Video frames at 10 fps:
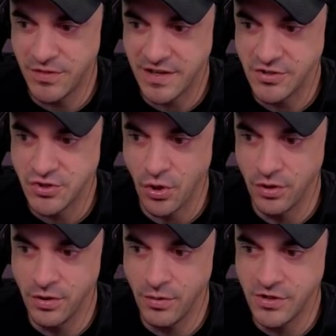with a
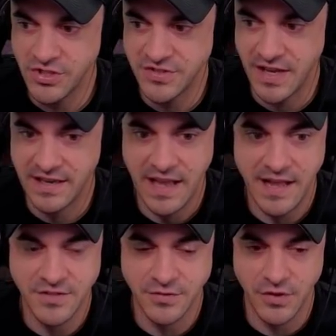controller or just on console?